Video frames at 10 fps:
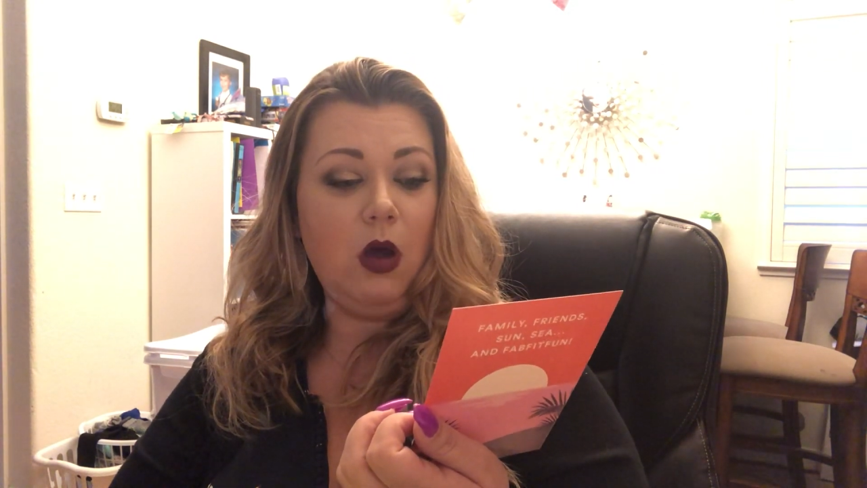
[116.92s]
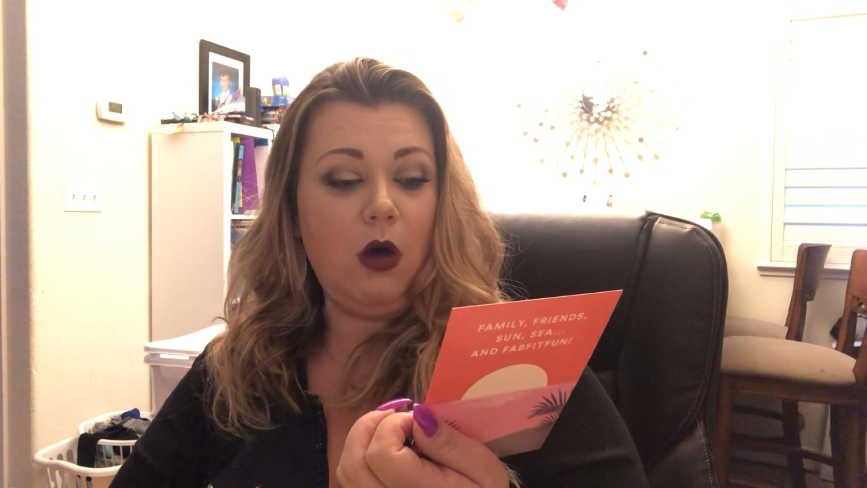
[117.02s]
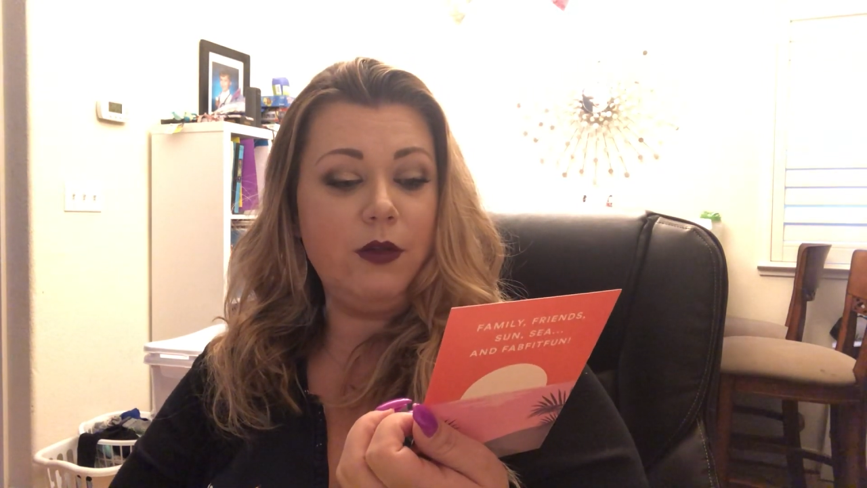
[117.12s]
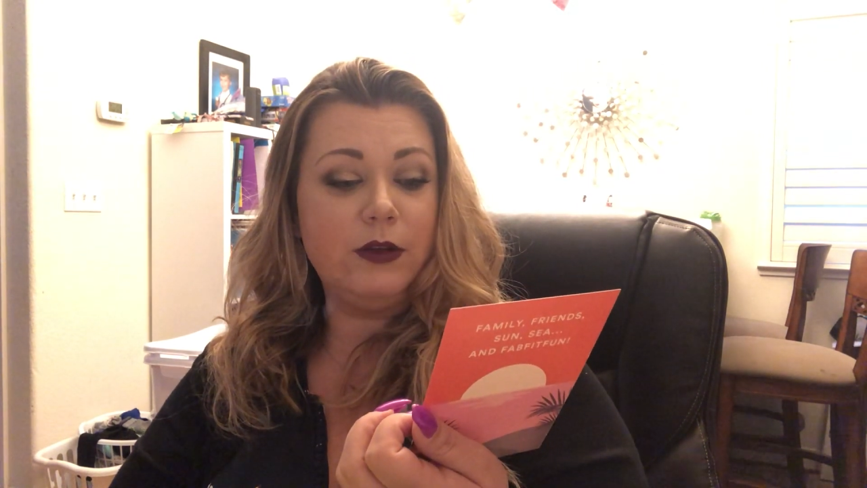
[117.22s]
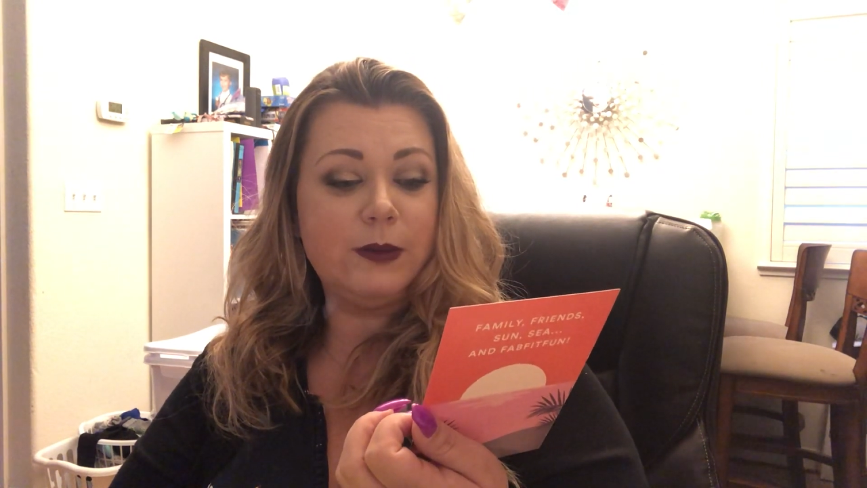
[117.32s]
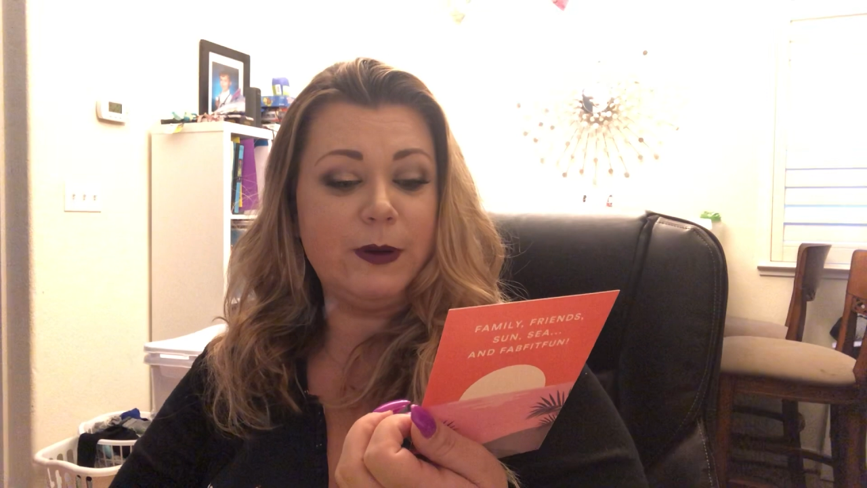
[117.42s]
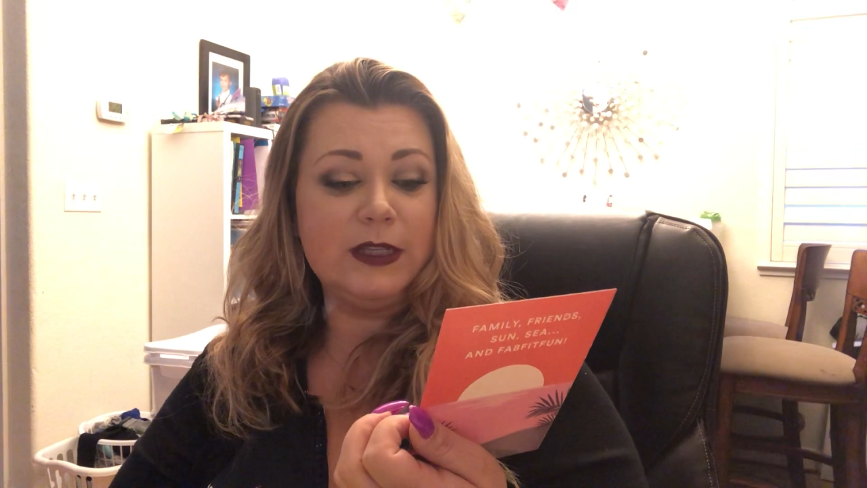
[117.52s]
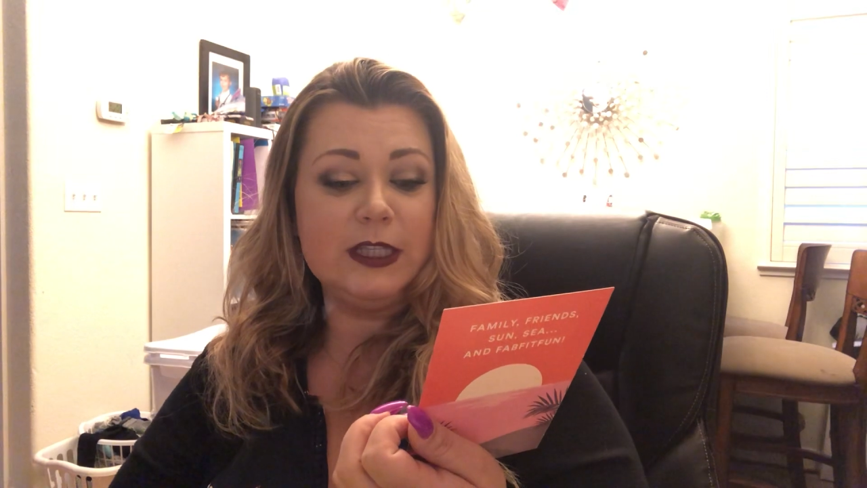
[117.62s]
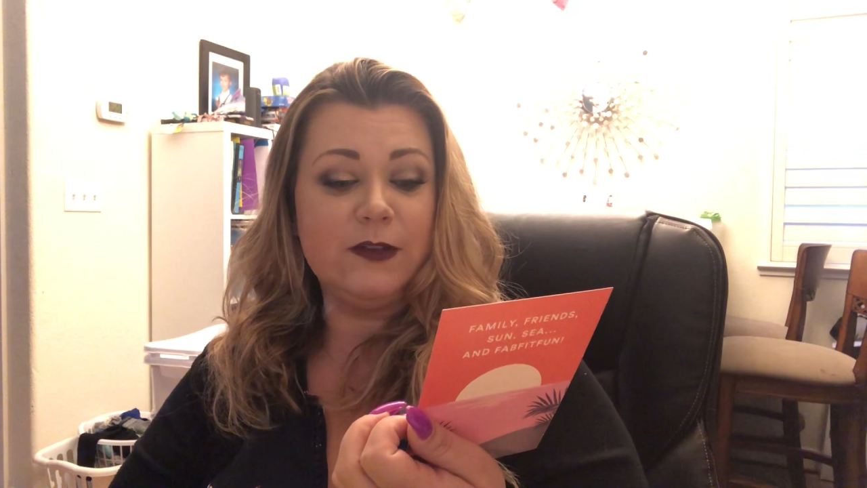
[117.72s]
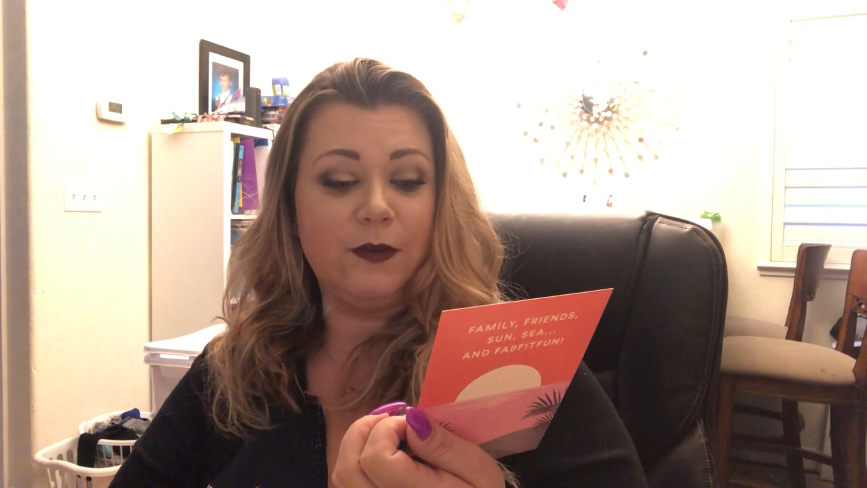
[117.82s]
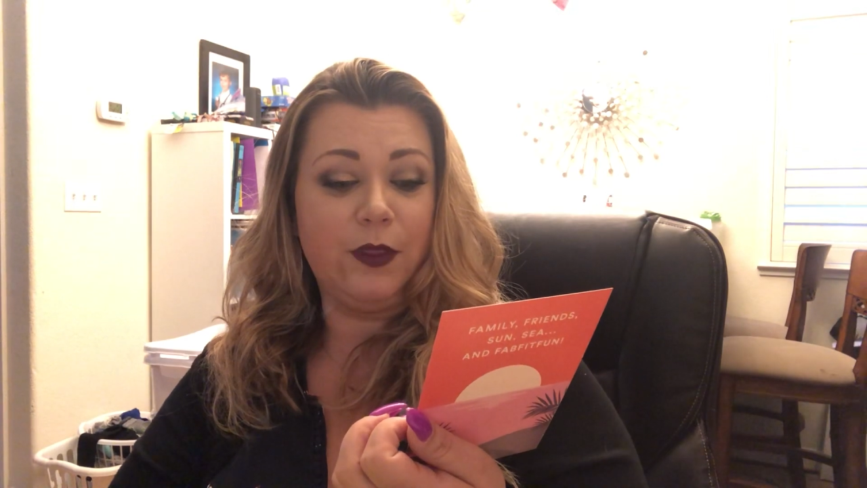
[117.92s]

all those presents for